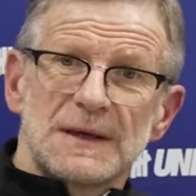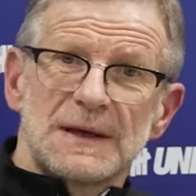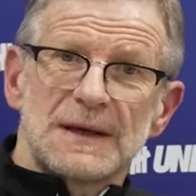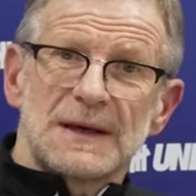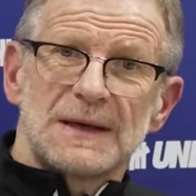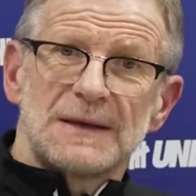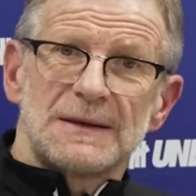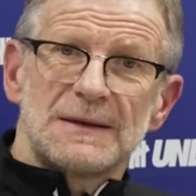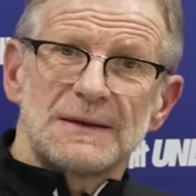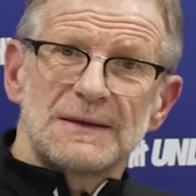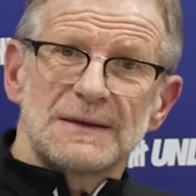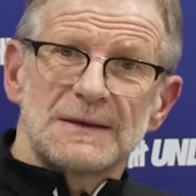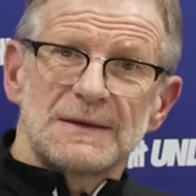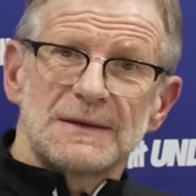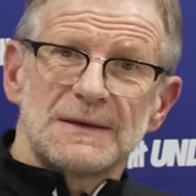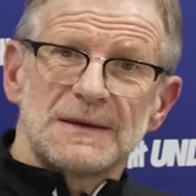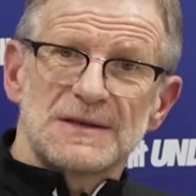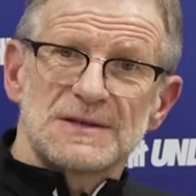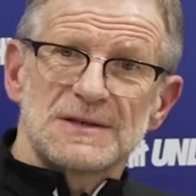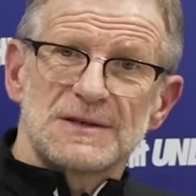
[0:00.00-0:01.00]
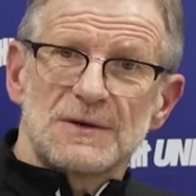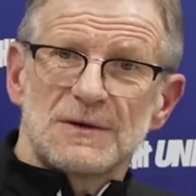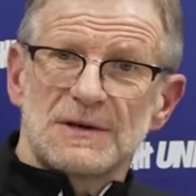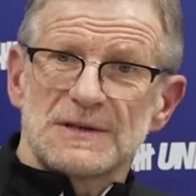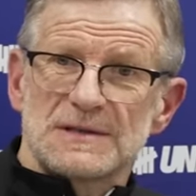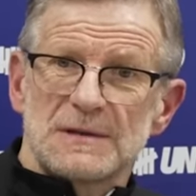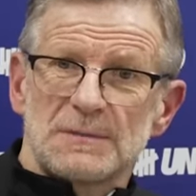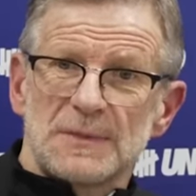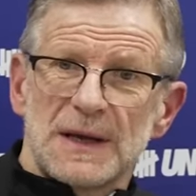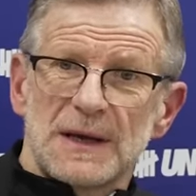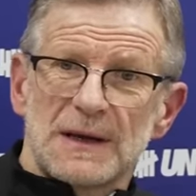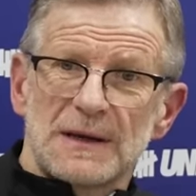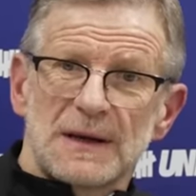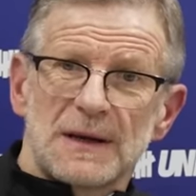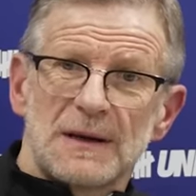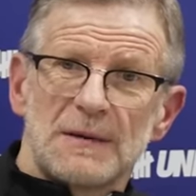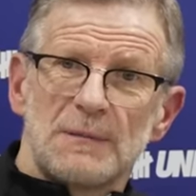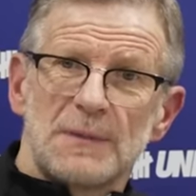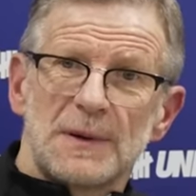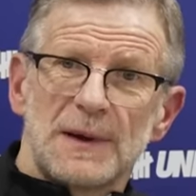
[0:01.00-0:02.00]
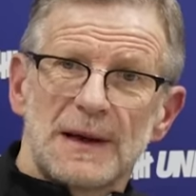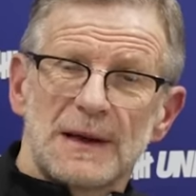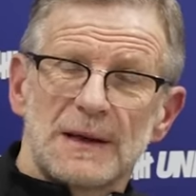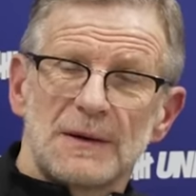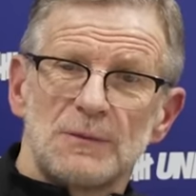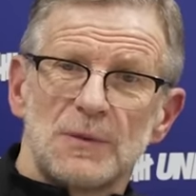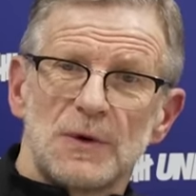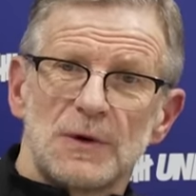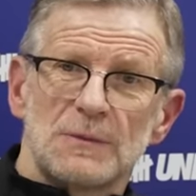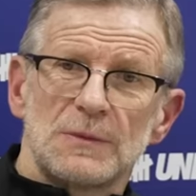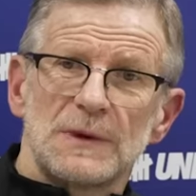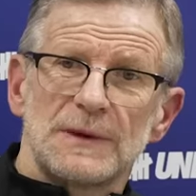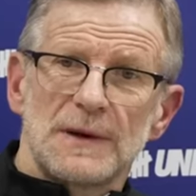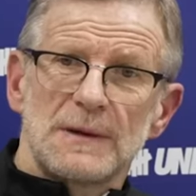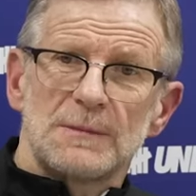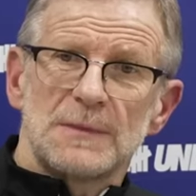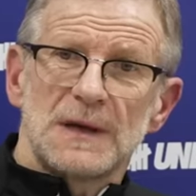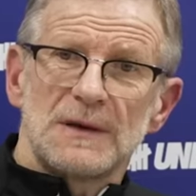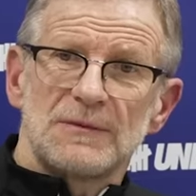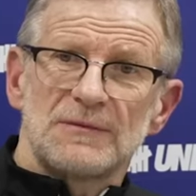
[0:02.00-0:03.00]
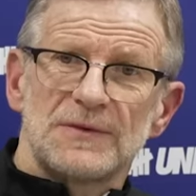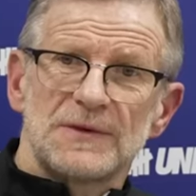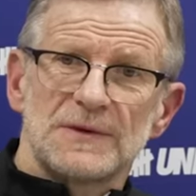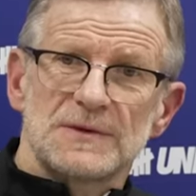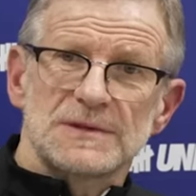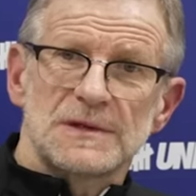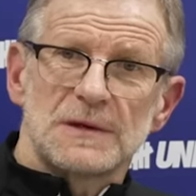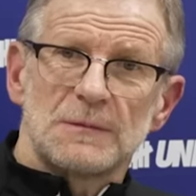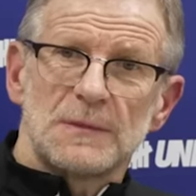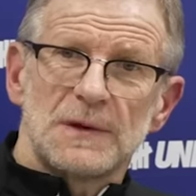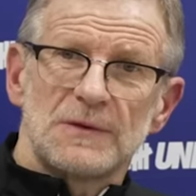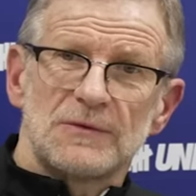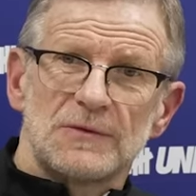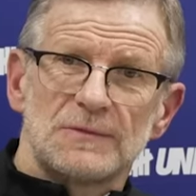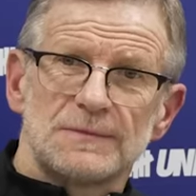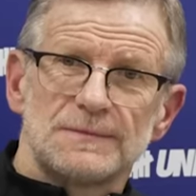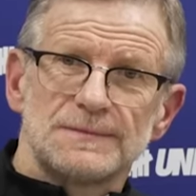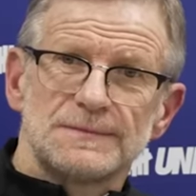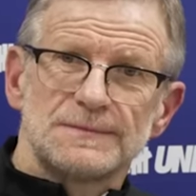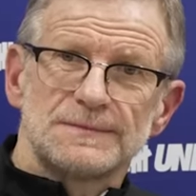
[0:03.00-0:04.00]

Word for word: And it's nice to be able to come back and work with them at first team level.